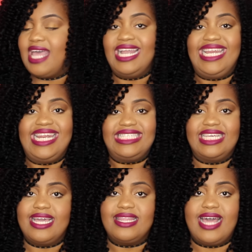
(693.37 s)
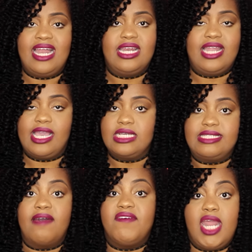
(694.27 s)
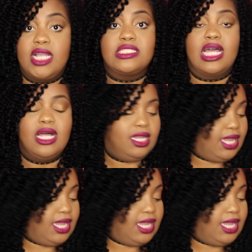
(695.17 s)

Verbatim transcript: I needed to get that in like a 7XL,